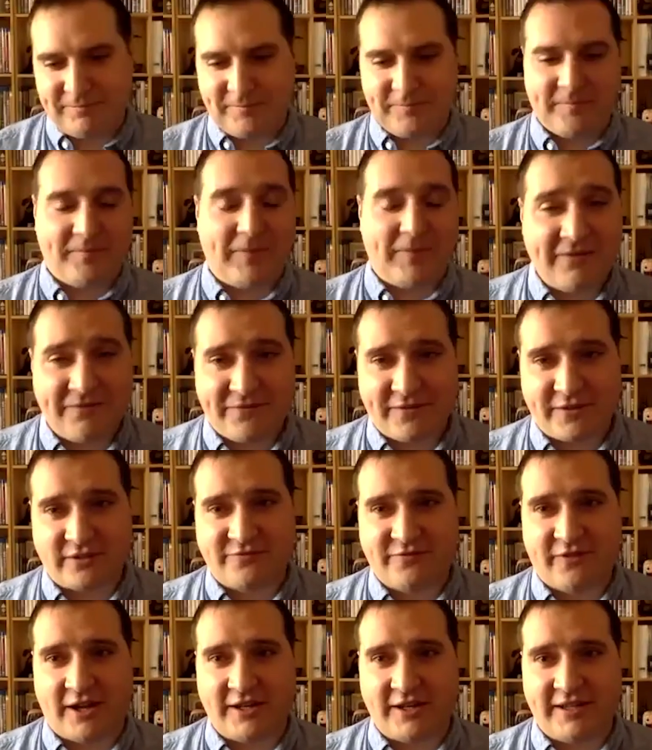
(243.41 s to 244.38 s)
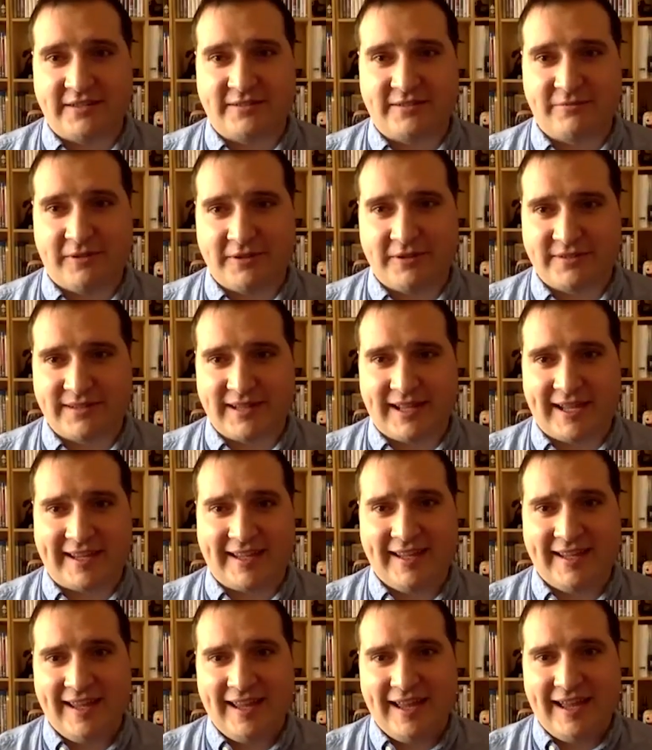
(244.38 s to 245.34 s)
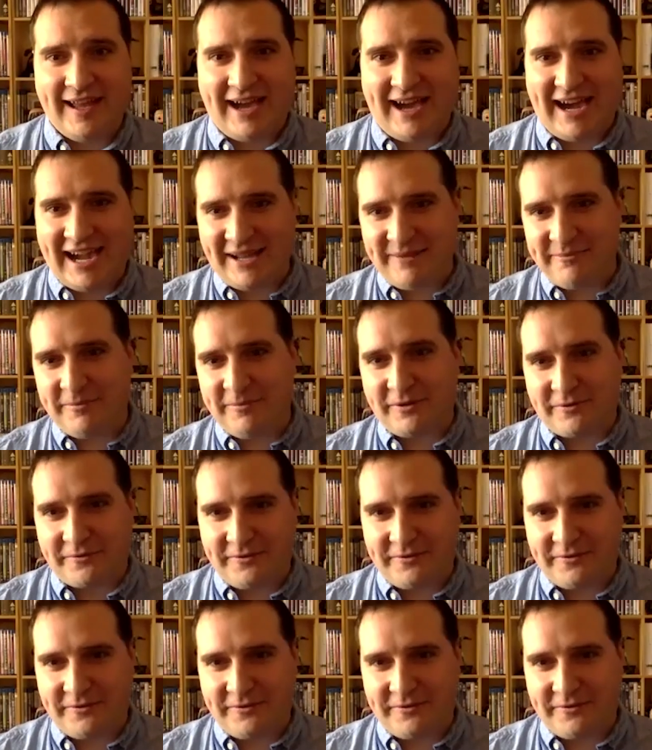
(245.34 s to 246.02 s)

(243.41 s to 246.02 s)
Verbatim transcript: my first thought is was like, I'm